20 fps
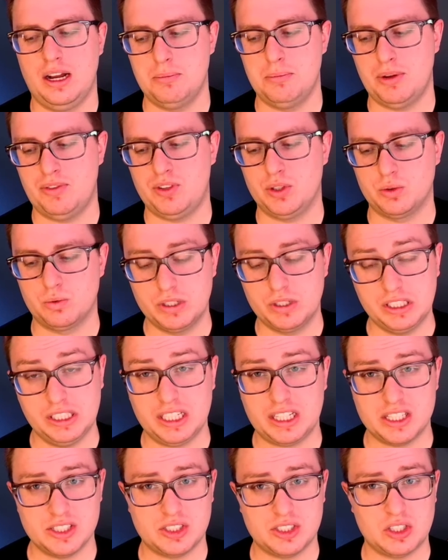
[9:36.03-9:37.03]
If you're really
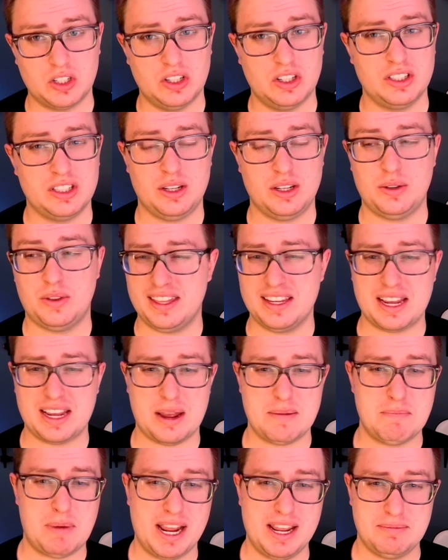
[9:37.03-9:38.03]
concerned and you think
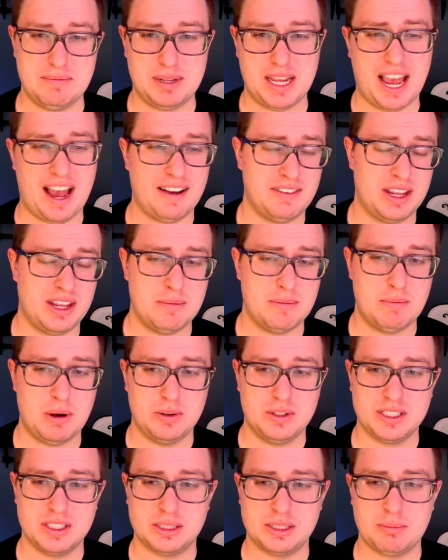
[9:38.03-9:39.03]
I might be having an
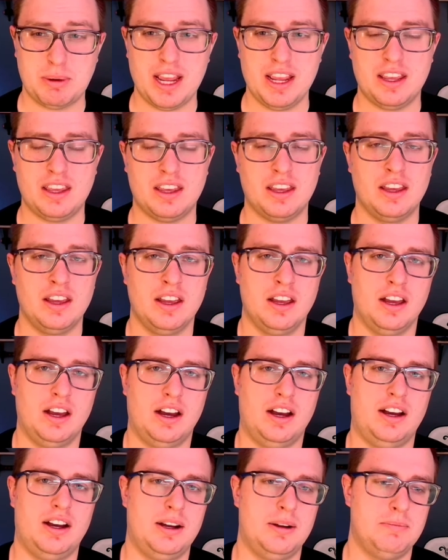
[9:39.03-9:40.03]
ammonia spike,
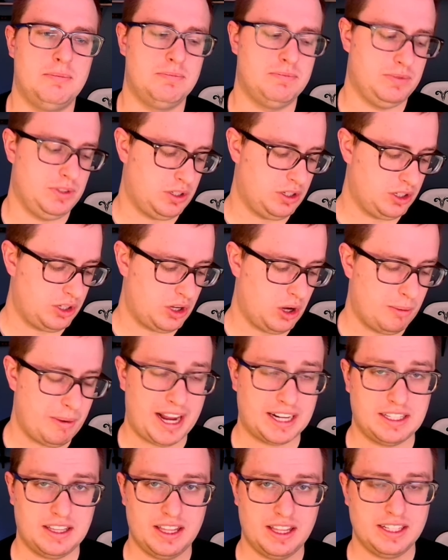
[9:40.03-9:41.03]
you can go
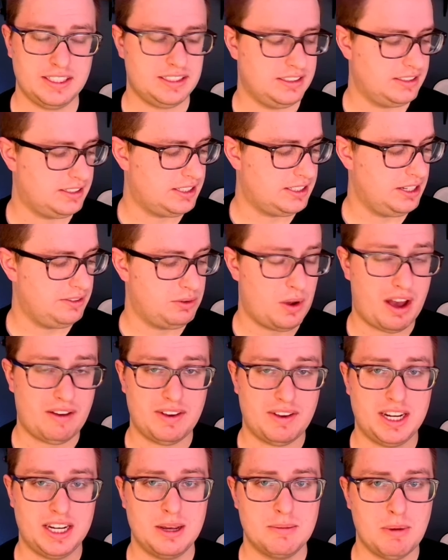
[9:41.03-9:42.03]
back to this and see if you
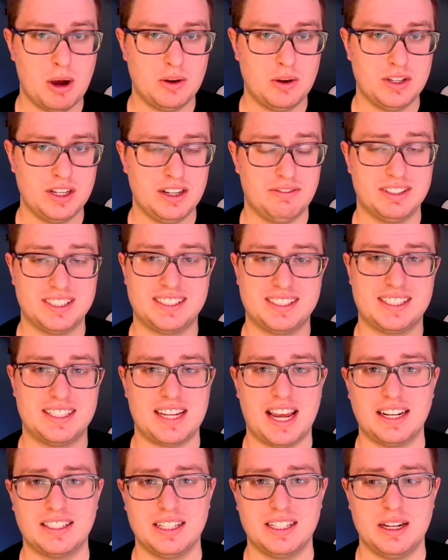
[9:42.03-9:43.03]
have any ammonia. If it's
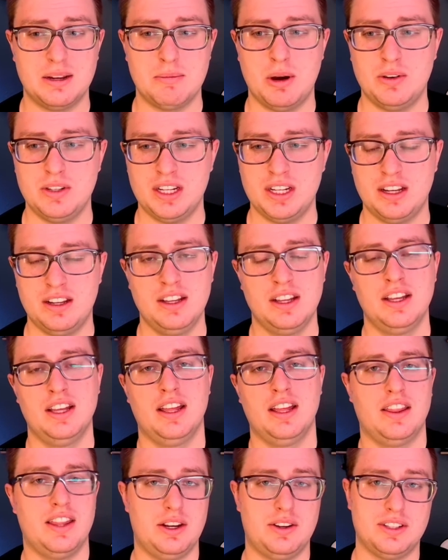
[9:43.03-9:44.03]
detecting ammonia,
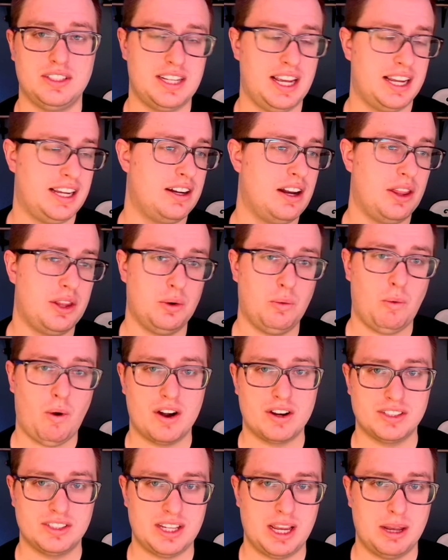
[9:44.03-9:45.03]
then you can take another
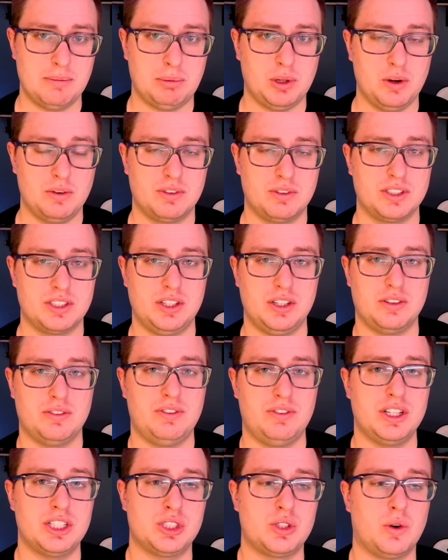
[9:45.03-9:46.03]
water sample over to your
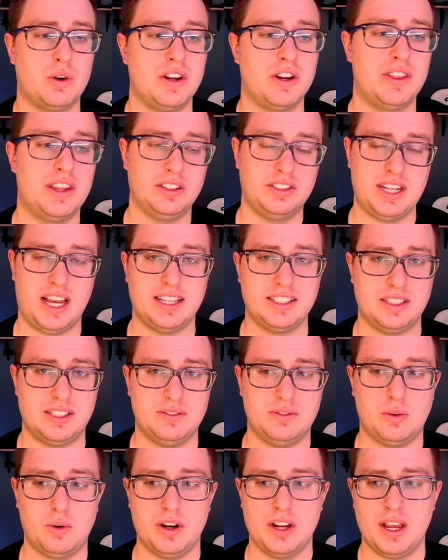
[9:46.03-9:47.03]
fish store and they'll test
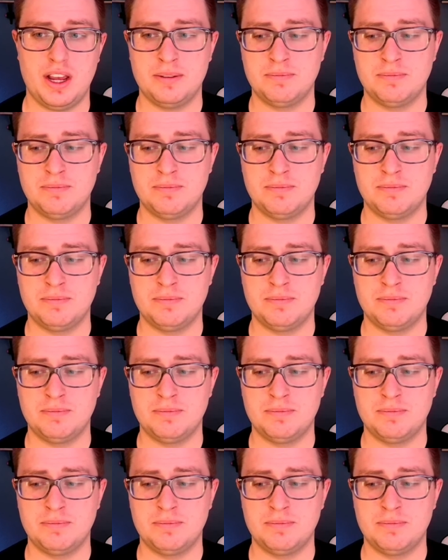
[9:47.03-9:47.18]
it for you.